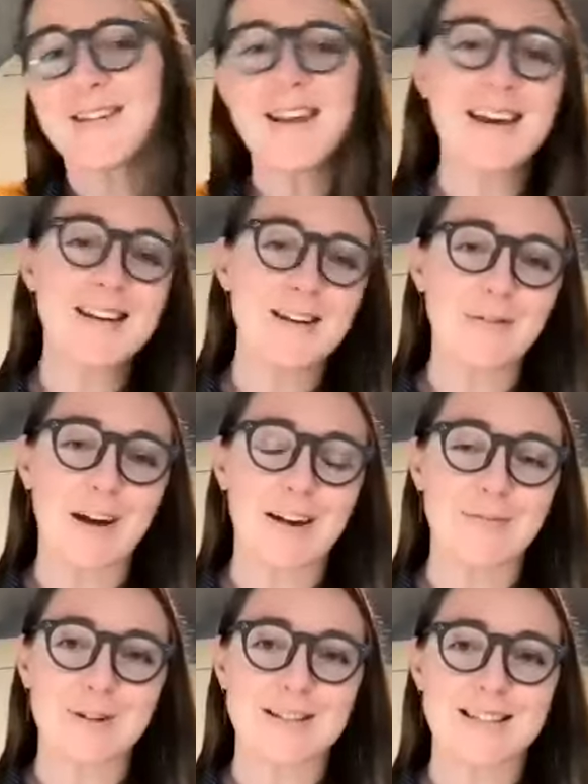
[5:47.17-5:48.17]

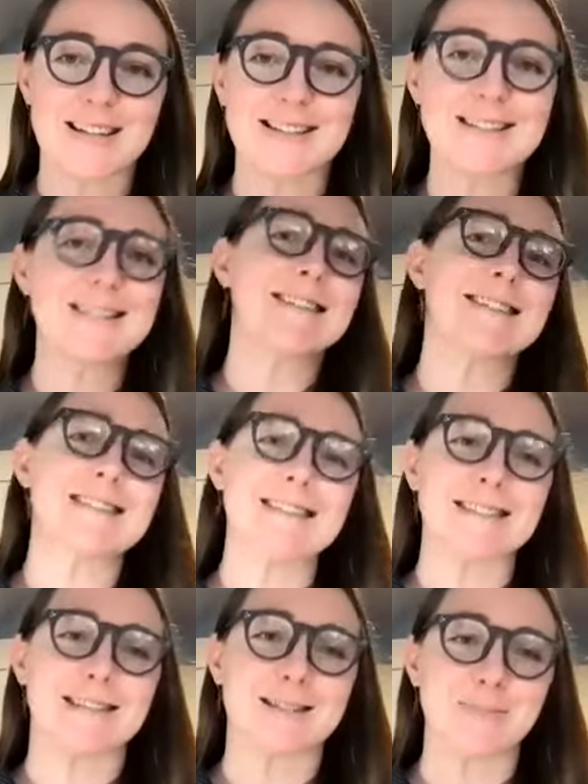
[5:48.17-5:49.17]
95%,
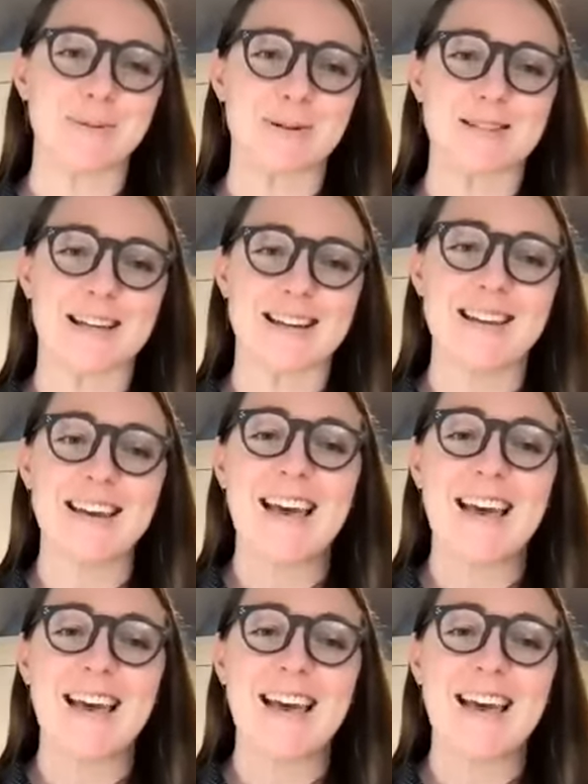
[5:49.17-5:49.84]
66%.